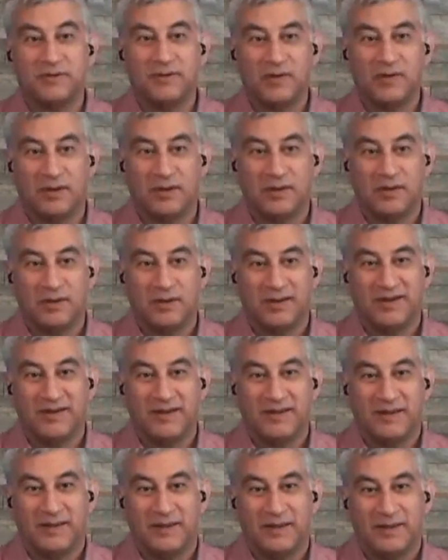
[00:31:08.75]

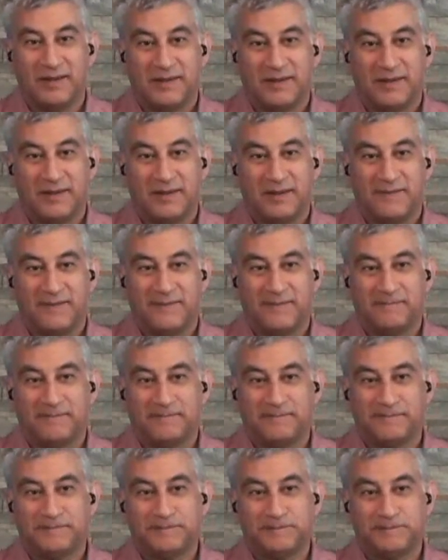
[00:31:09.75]

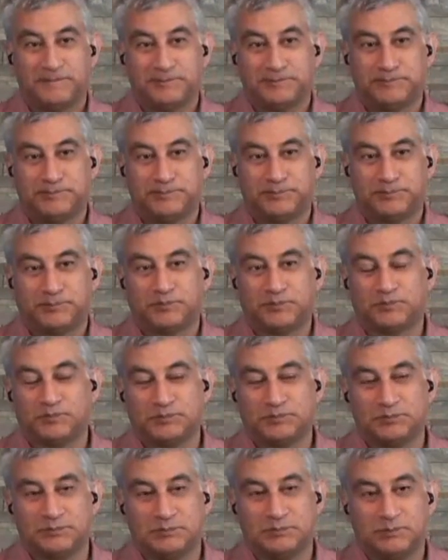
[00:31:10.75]

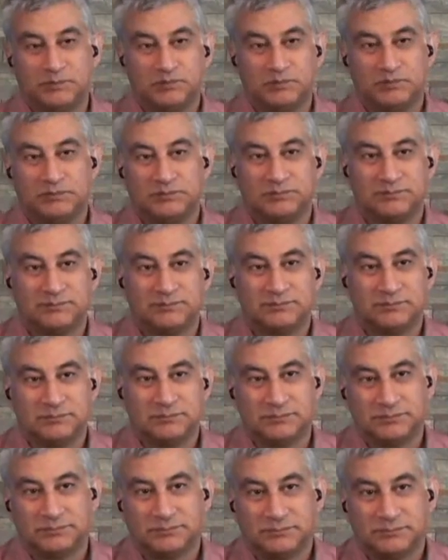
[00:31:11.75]

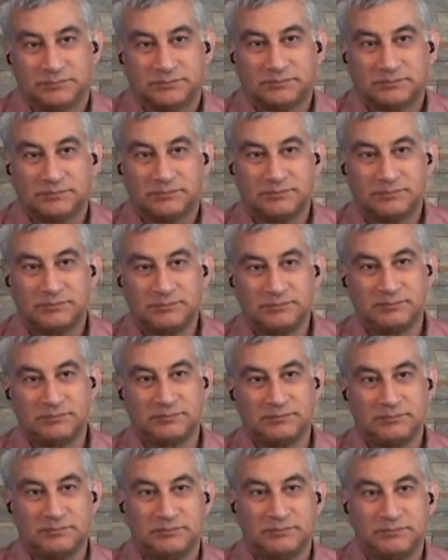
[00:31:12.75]

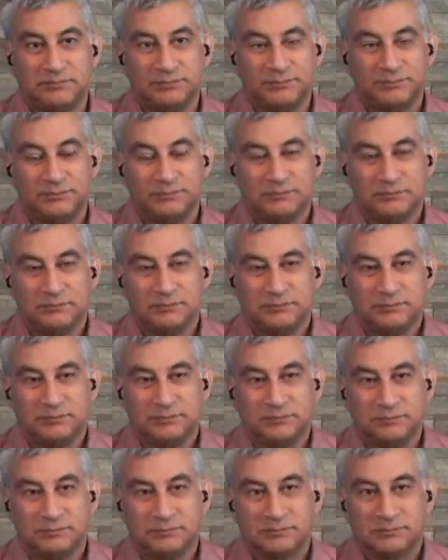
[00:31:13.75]

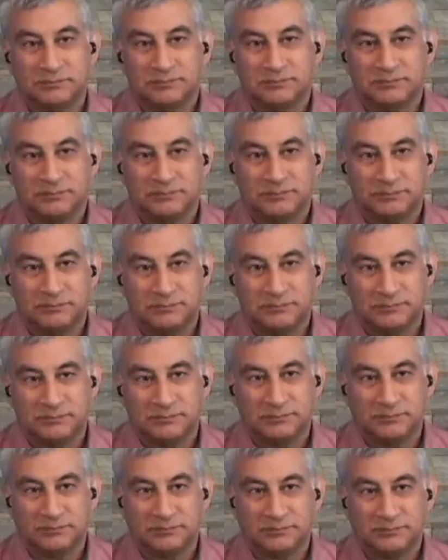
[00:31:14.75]

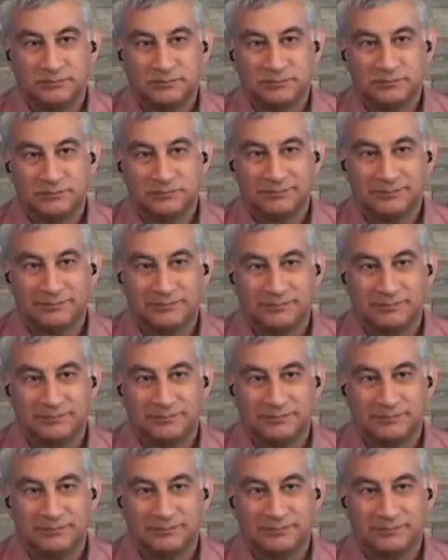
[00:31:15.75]
This person isn't speaking.